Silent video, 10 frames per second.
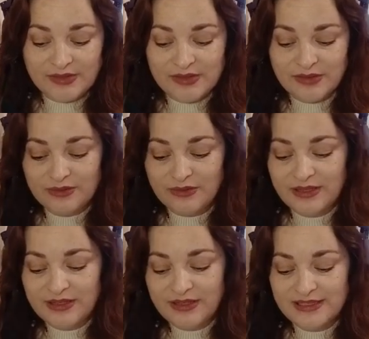So,
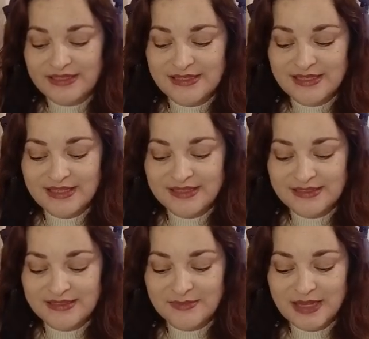as I say, this
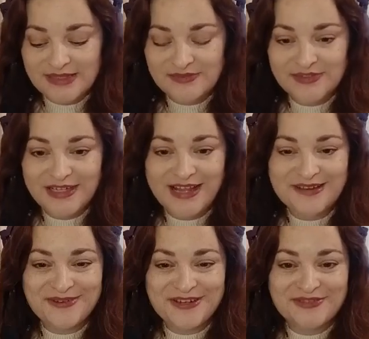is a massive
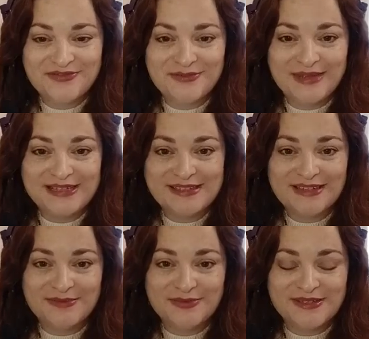recalibration for the
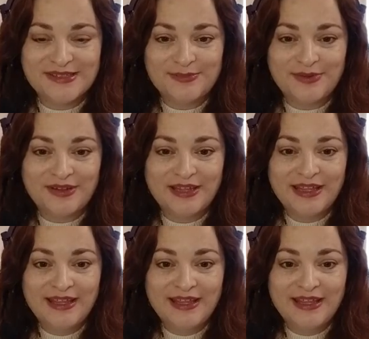masculine principle,